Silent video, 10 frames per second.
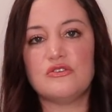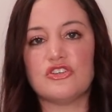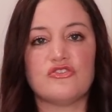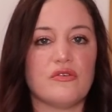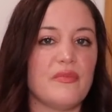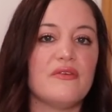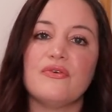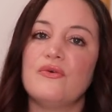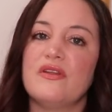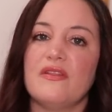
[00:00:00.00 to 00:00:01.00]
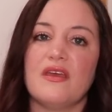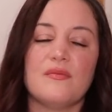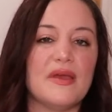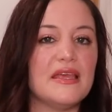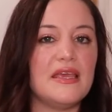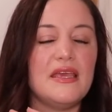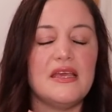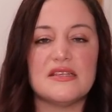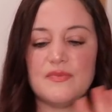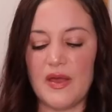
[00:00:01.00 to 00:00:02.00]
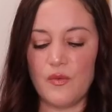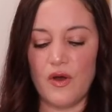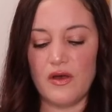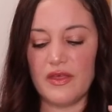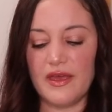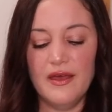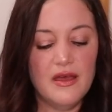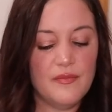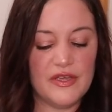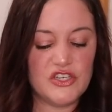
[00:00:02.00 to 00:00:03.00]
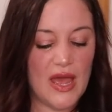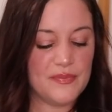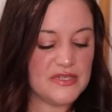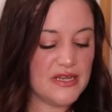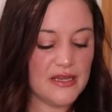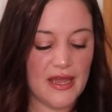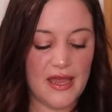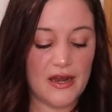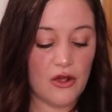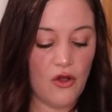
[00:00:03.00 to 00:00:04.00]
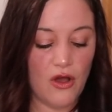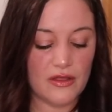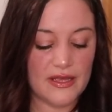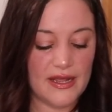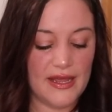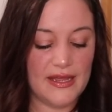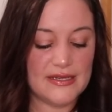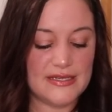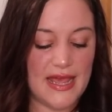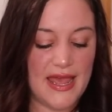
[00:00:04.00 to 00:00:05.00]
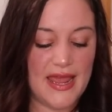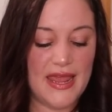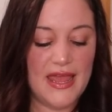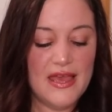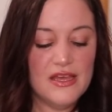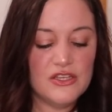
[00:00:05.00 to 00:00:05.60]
Just throw my phone in there, my keys, my wallet, my chapstick, and call it a day.